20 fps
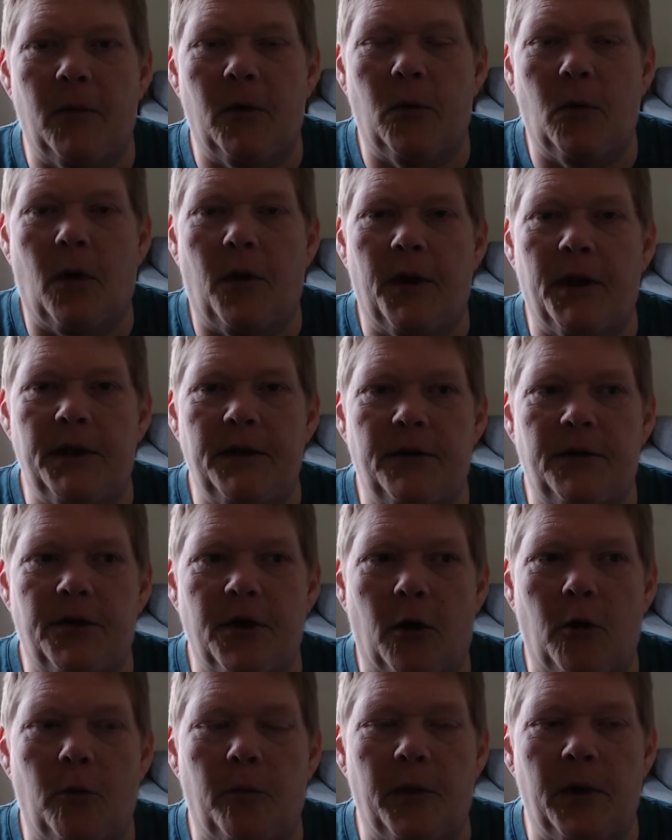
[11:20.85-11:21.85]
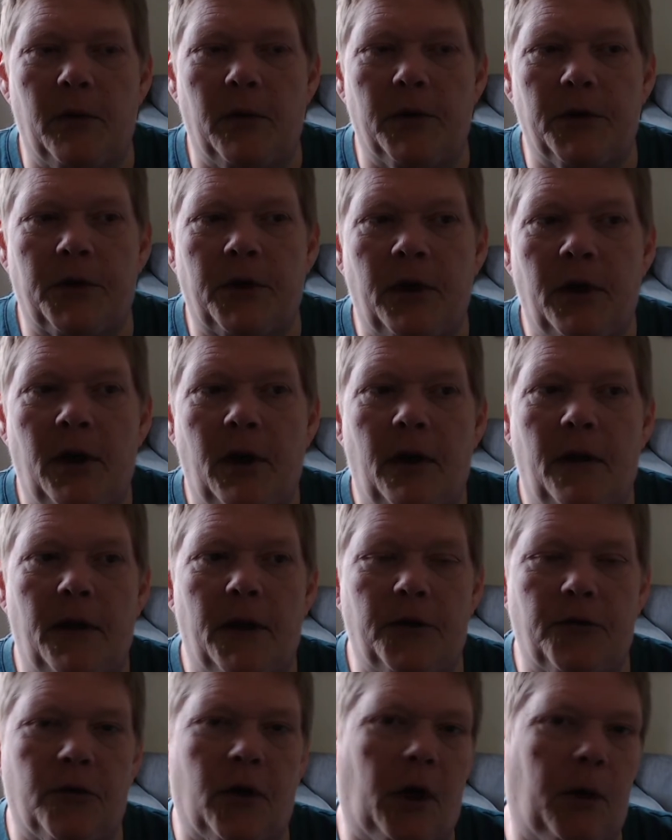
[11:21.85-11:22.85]
But what they told me was
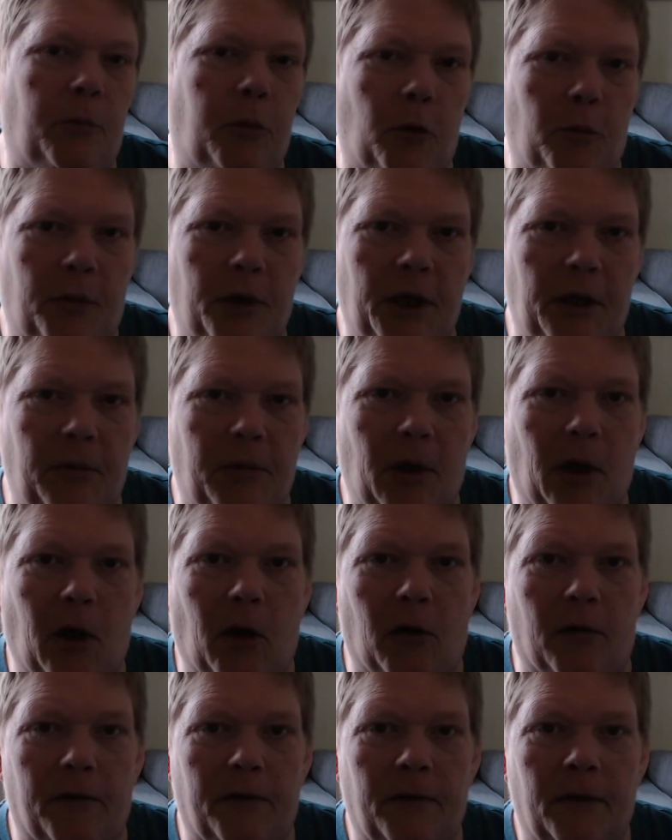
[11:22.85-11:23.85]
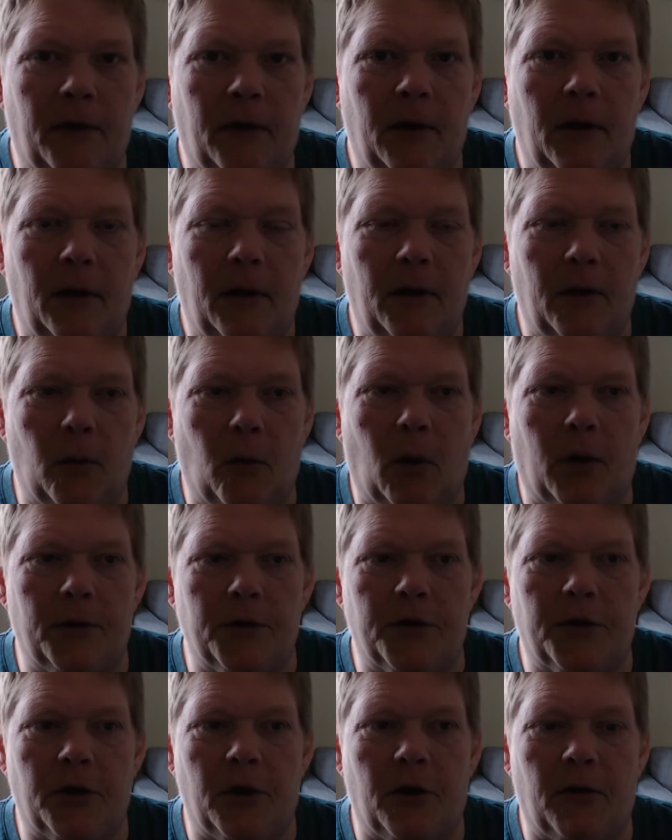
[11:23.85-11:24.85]
they're trying to put people off, the
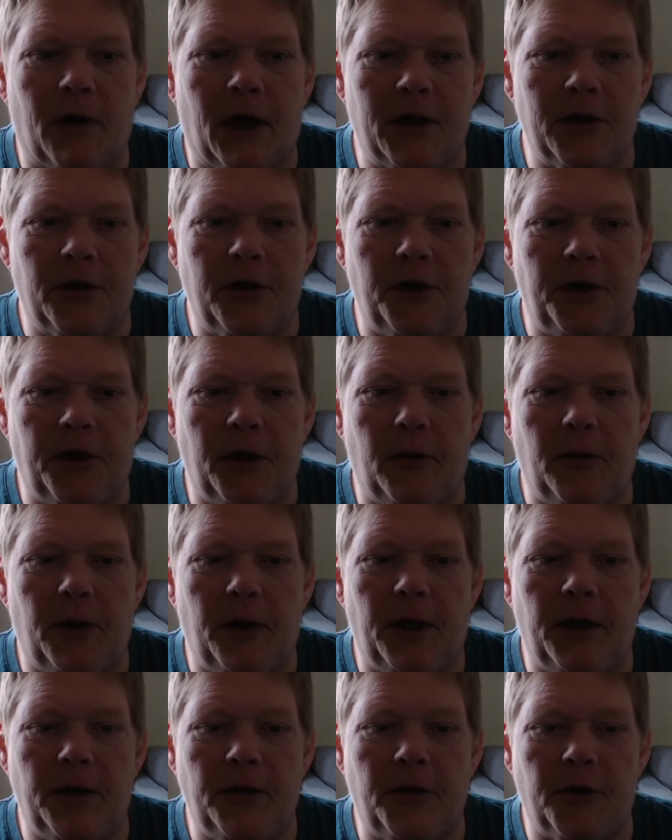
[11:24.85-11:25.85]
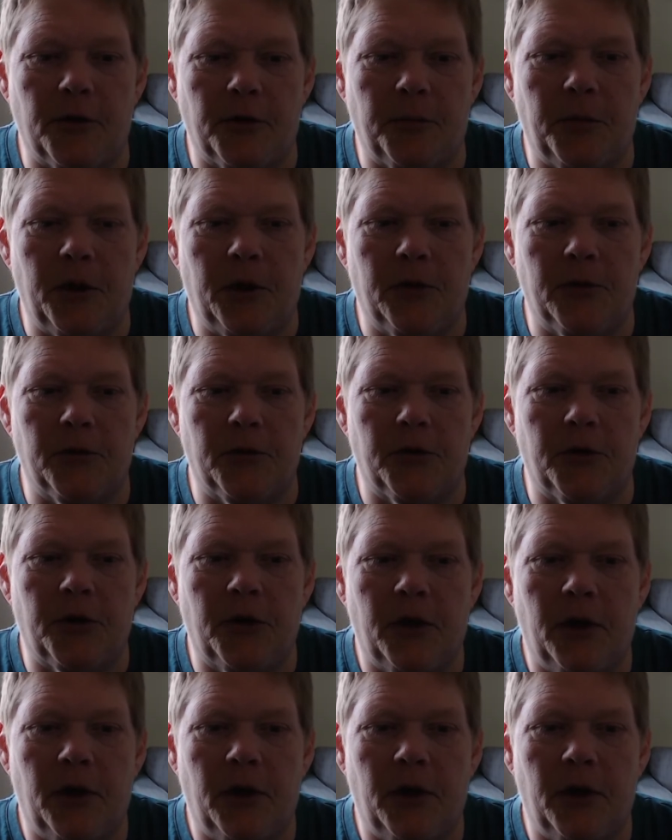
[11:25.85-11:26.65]
ones that are actually doing it just because,